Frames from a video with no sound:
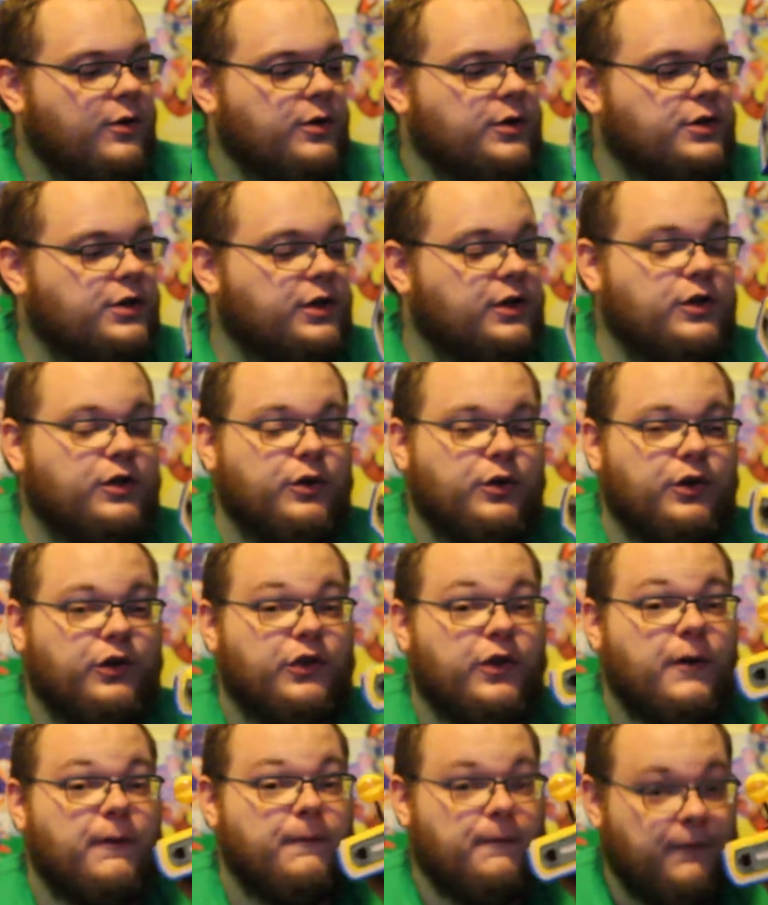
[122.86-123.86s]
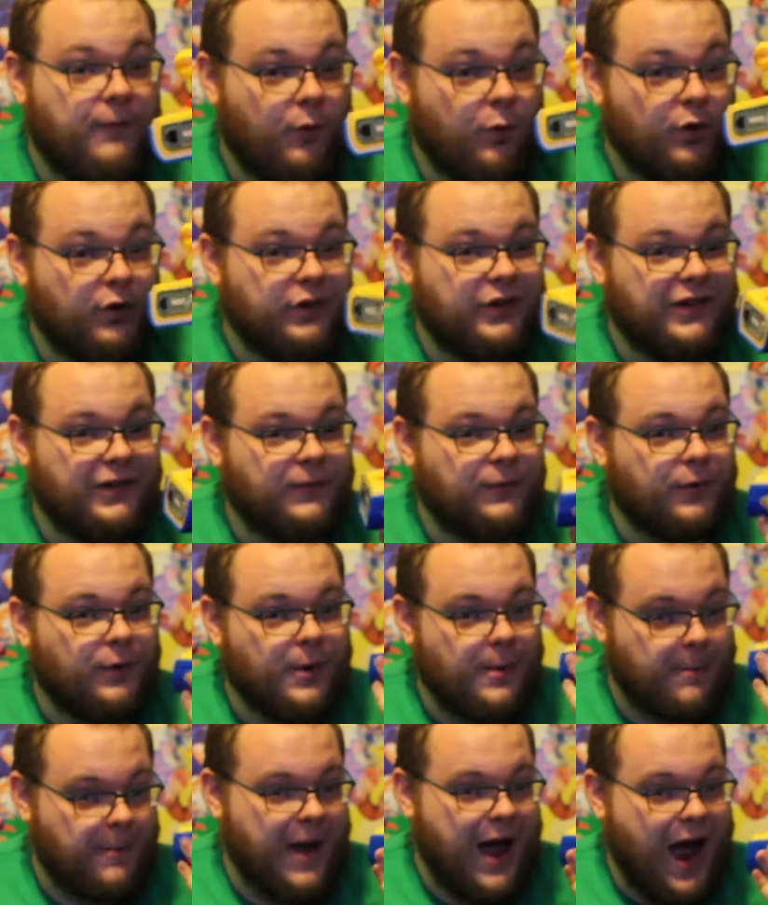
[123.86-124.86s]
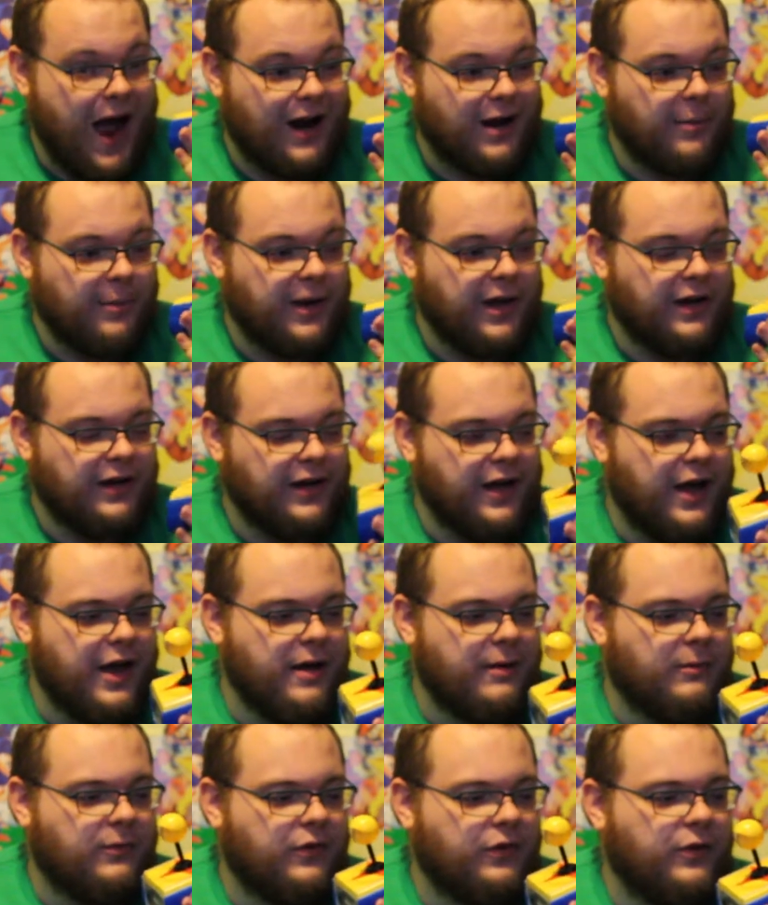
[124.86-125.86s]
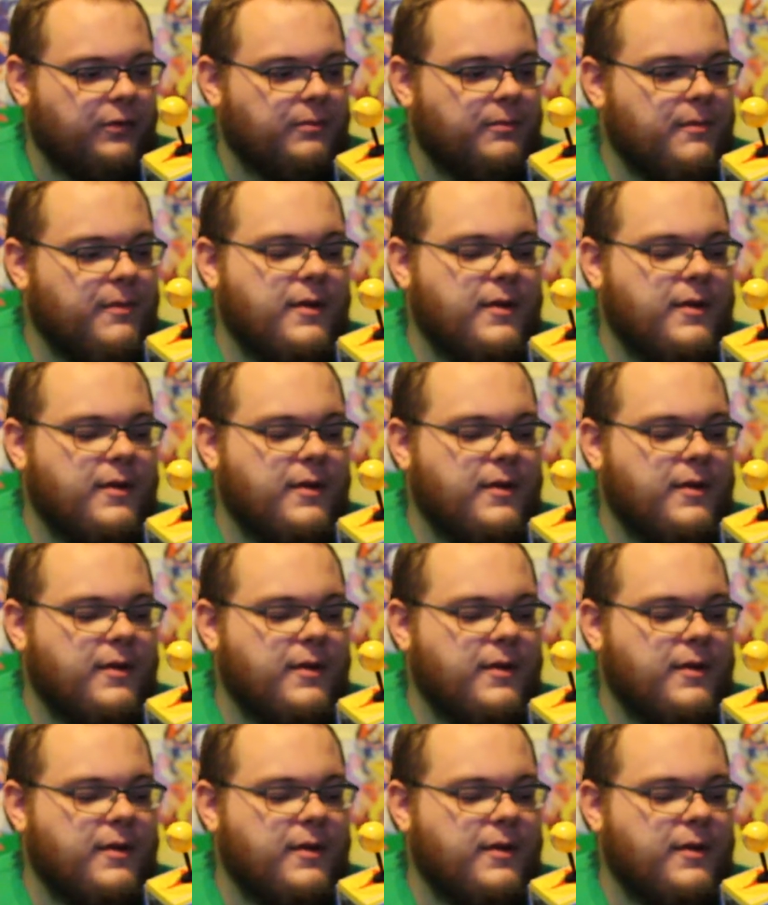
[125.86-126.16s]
which includes 4 different Pac-Man games.